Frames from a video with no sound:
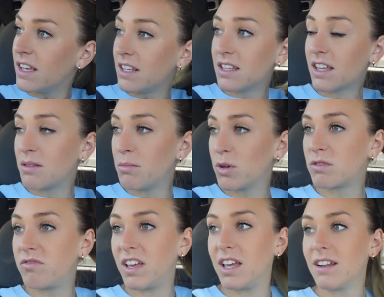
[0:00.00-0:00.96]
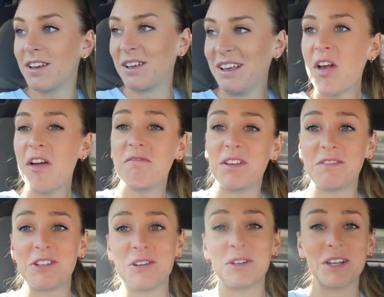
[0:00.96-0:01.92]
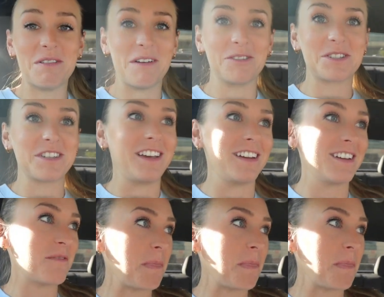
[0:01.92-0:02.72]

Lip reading: He's like the most fit 50-year-old I've ever seen.